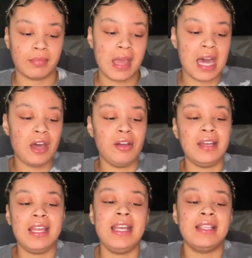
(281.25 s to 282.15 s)
I don't
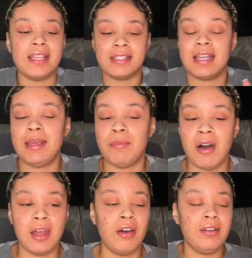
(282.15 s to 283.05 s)
need this anymore.
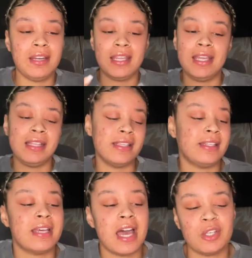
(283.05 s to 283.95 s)
I don't need these
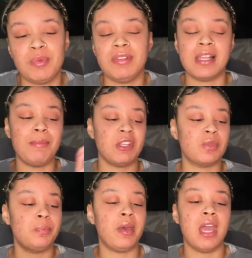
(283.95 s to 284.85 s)
attachments. Let me
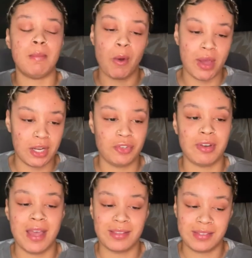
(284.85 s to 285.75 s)
just burn my wedding
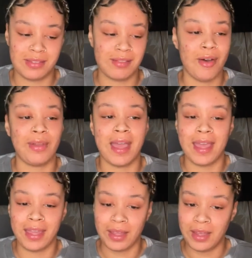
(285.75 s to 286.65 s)
dress.
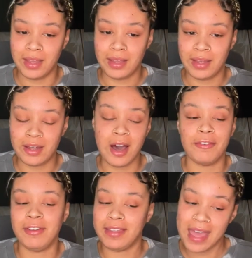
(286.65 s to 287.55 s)
Okay? Gotta
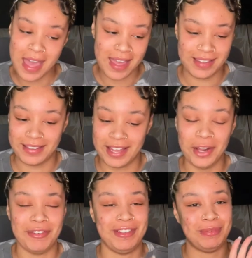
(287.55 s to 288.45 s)
forget. I don't
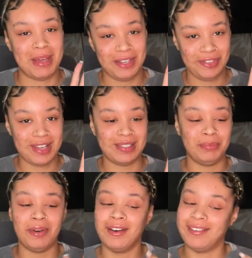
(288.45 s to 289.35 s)
know if it's a wedding dress,
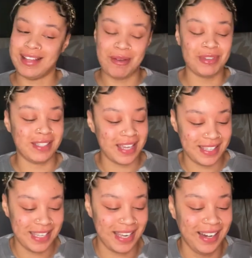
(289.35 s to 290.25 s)
but I'm just guessing.